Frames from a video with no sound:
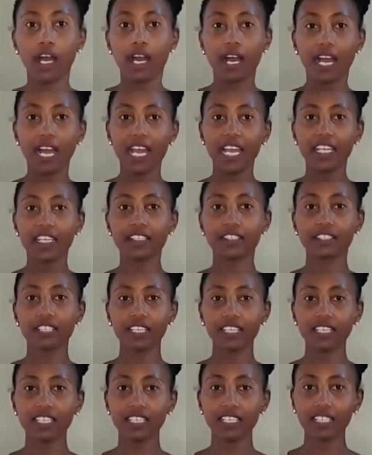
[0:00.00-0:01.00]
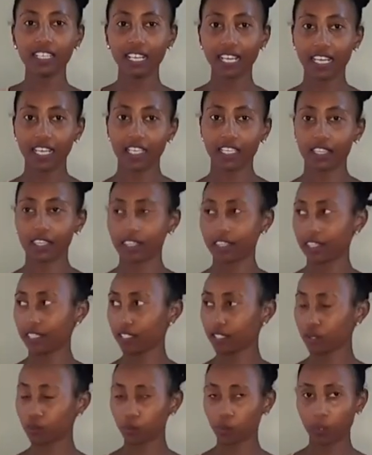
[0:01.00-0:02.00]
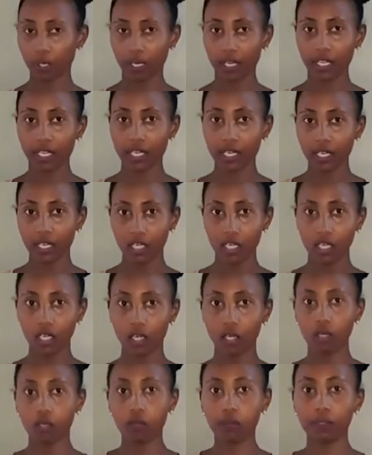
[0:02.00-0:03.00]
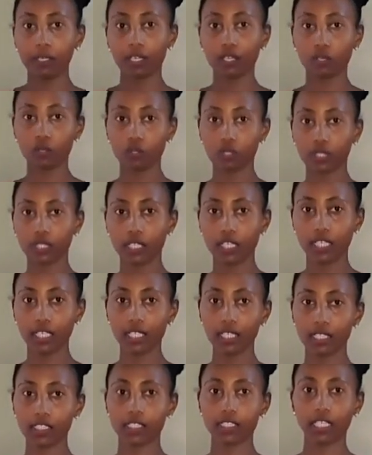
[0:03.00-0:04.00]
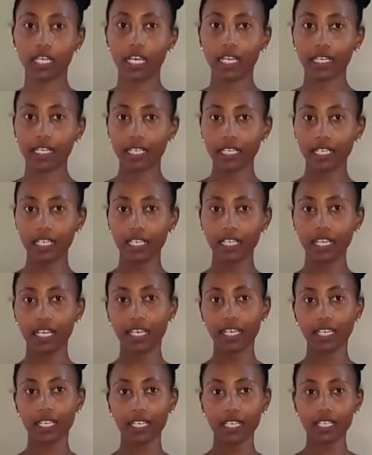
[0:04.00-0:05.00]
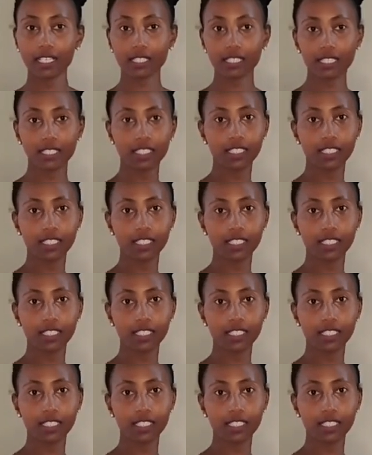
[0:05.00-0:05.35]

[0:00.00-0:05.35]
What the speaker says: I really like this one. Oh my goodness, I really like it.